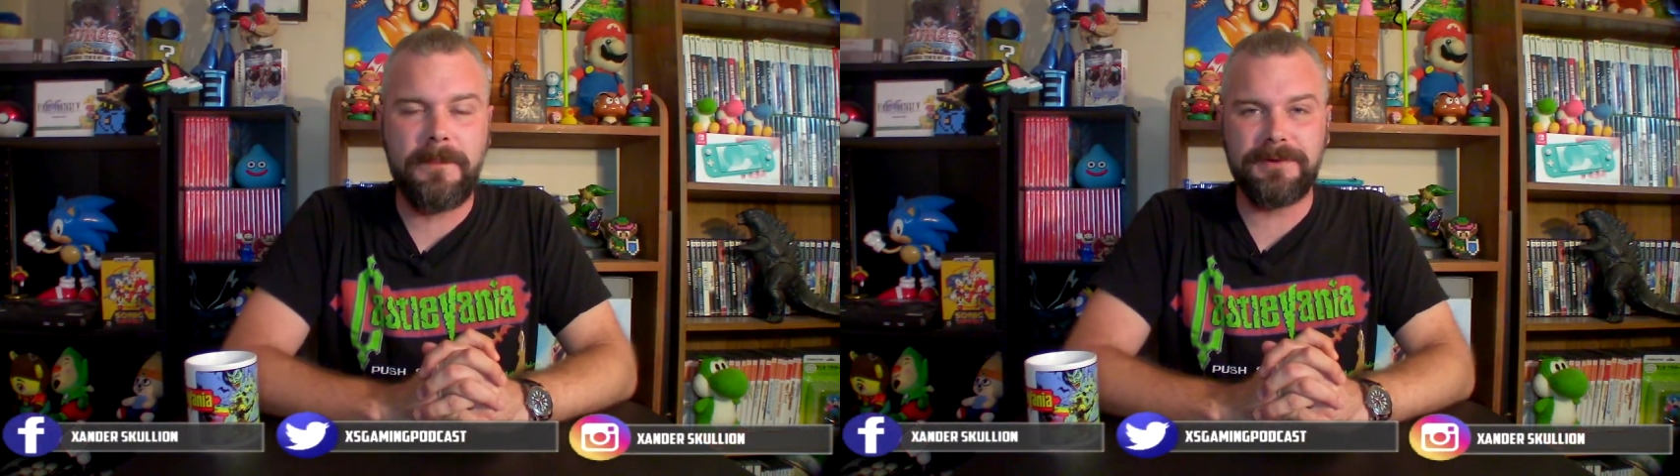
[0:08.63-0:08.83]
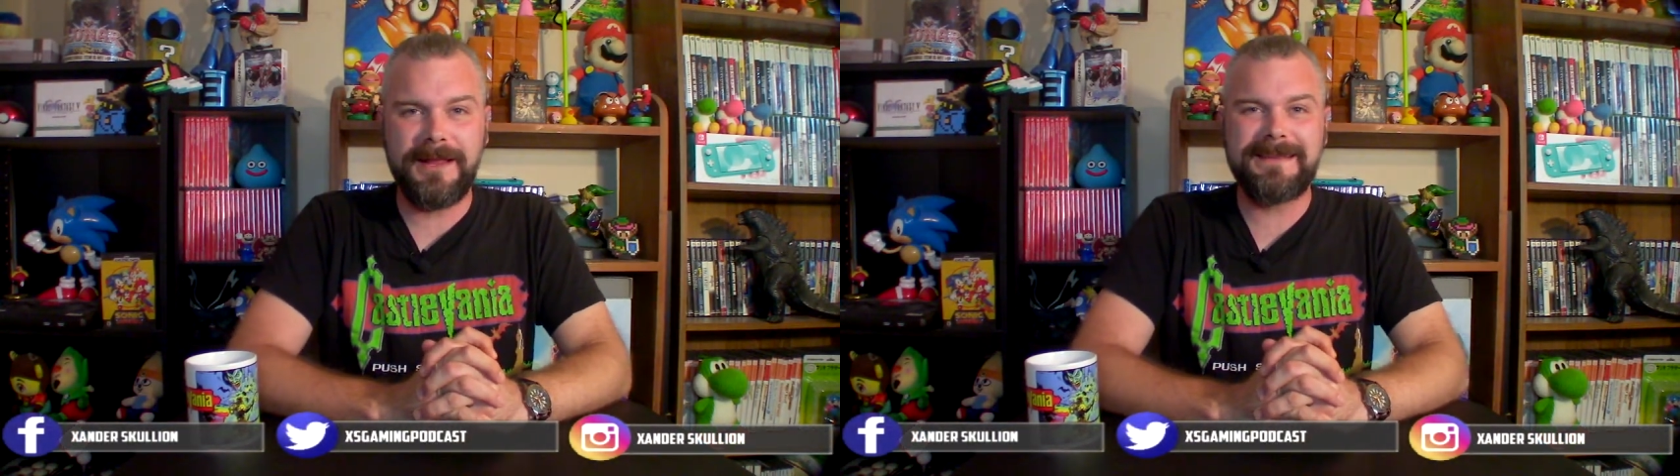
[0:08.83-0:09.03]

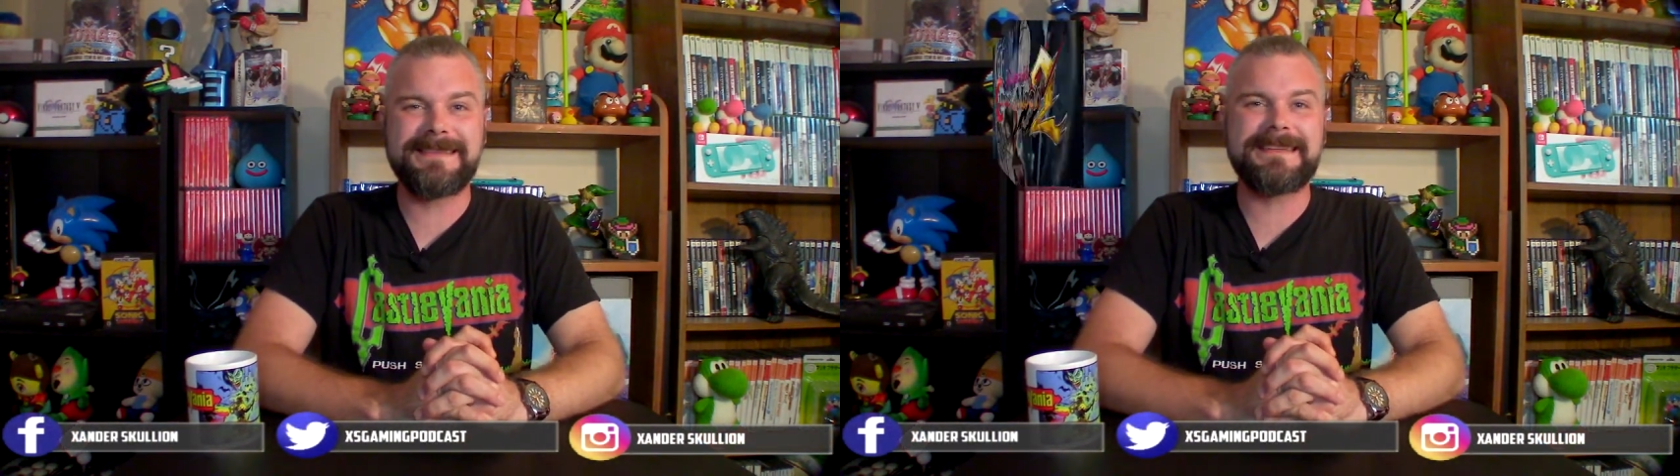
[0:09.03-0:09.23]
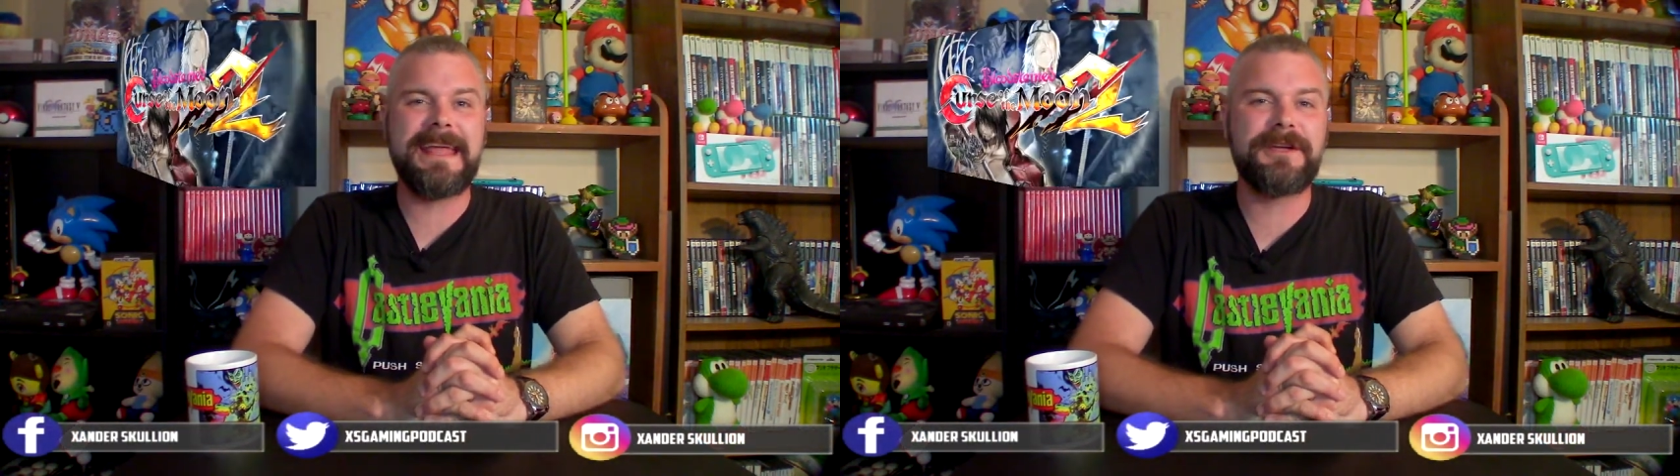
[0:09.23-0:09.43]

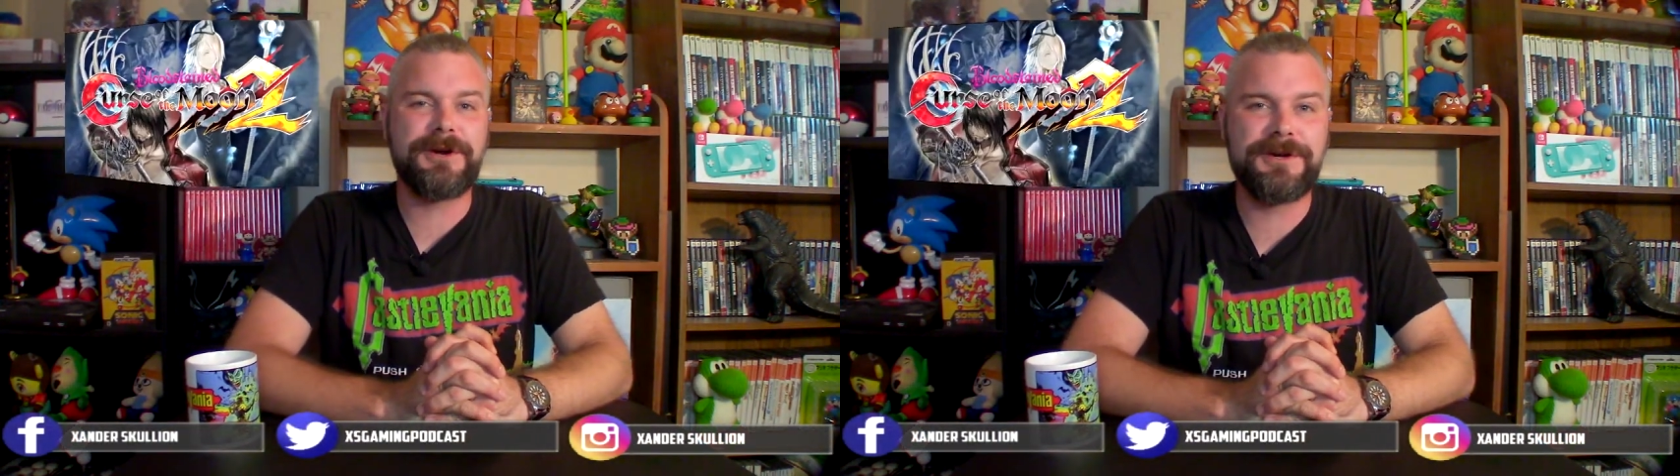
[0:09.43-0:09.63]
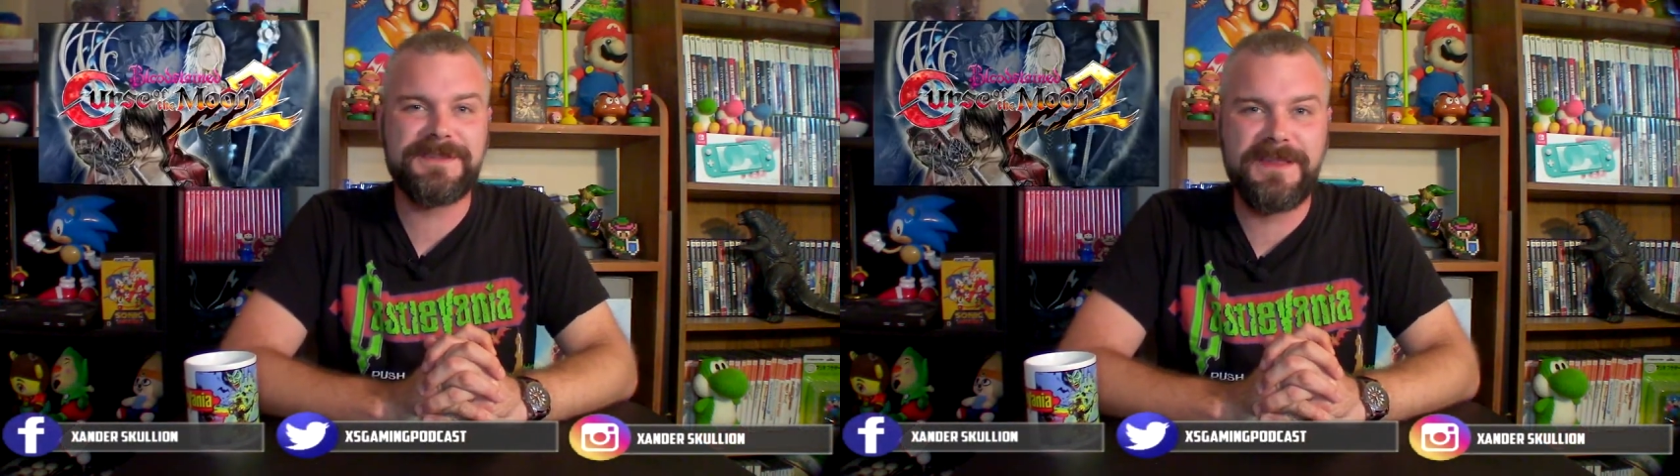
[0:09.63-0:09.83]
Bloodstained
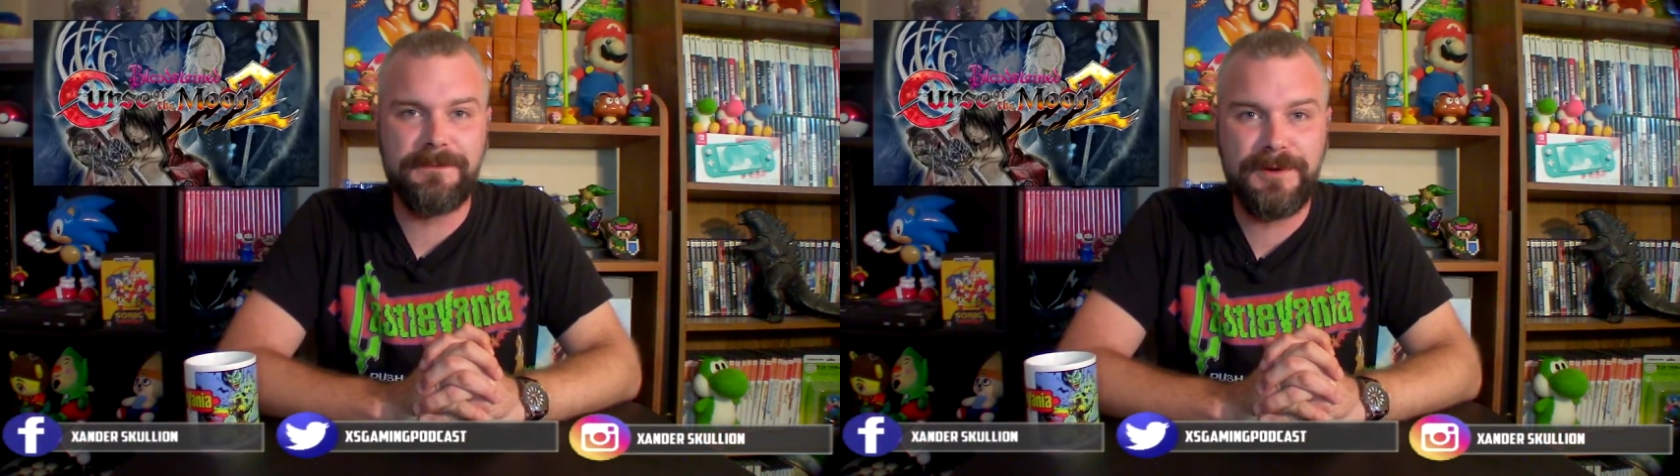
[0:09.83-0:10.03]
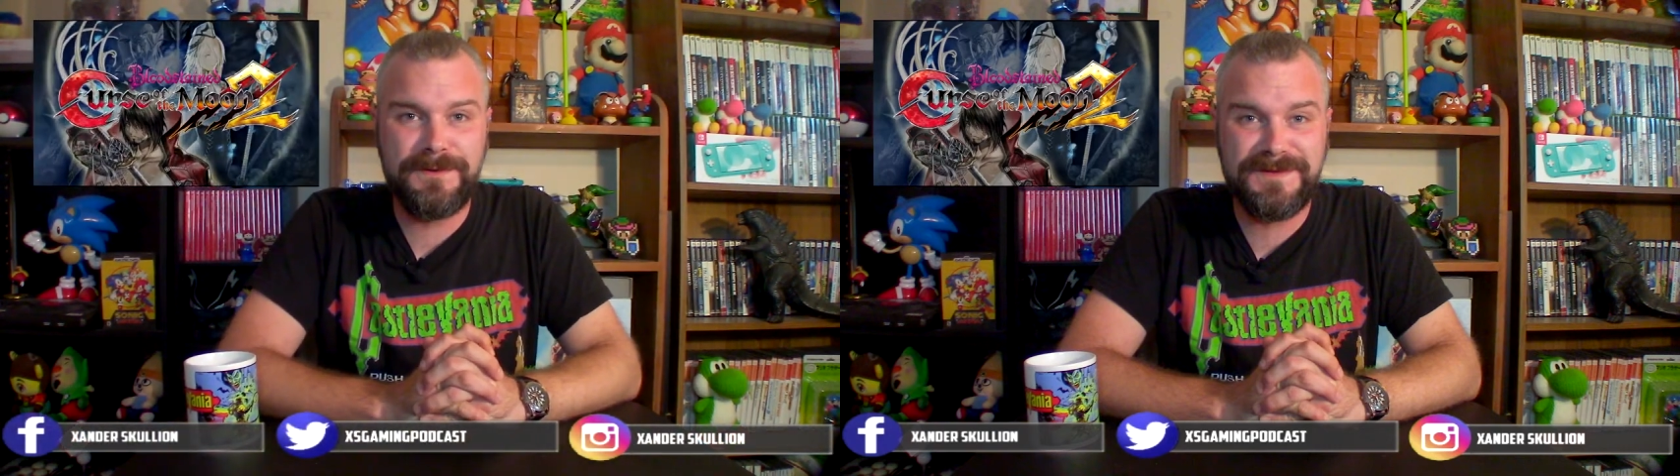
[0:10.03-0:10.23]
Curse of the
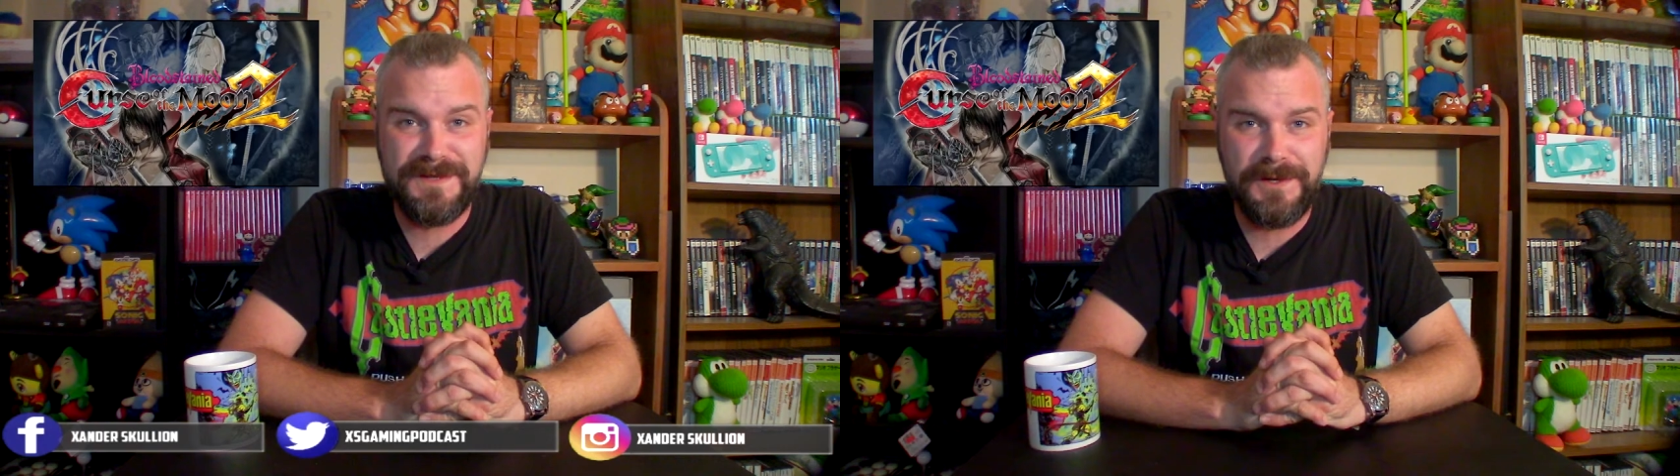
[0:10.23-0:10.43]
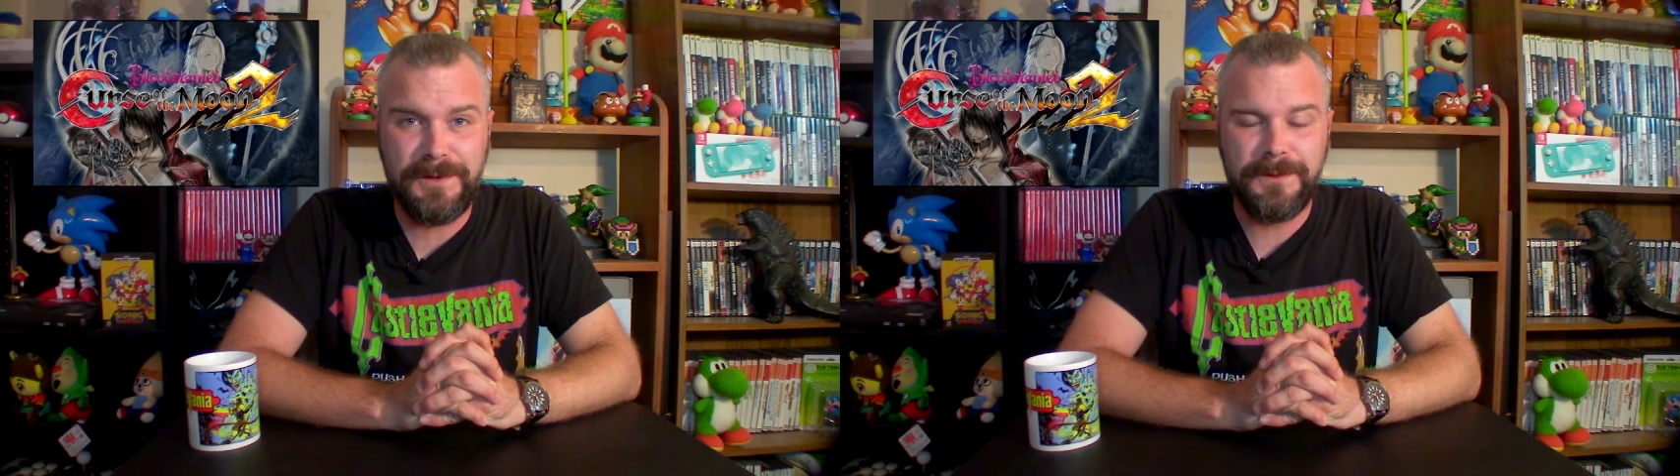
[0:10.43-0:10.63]
Moon
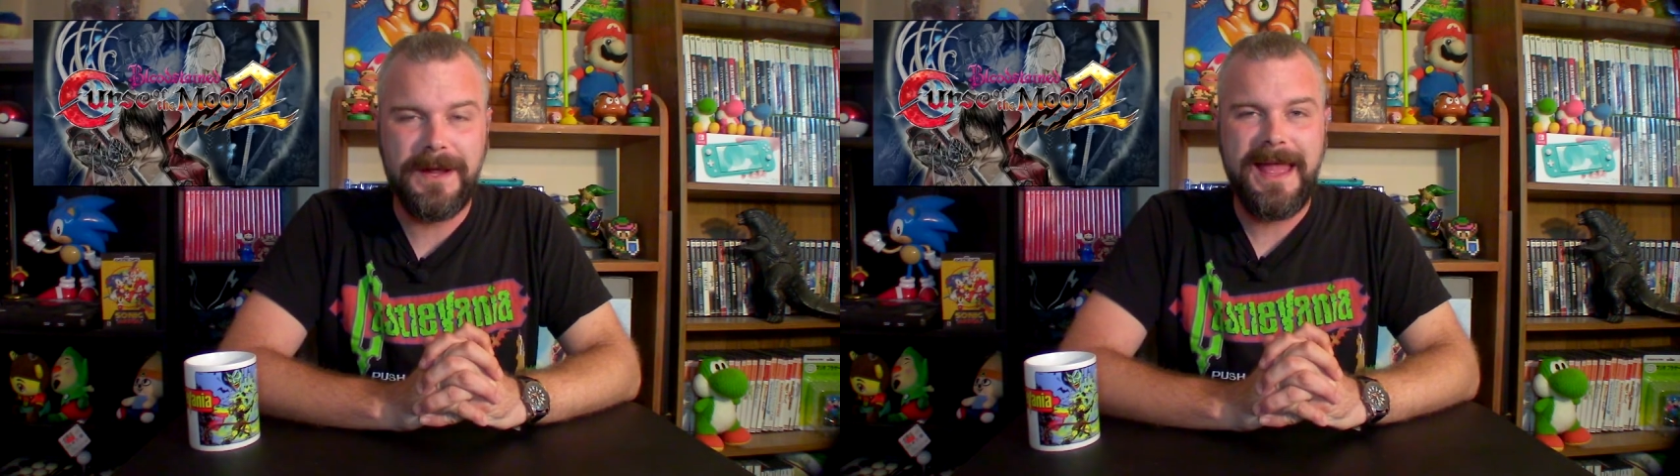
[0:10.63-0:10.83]
2,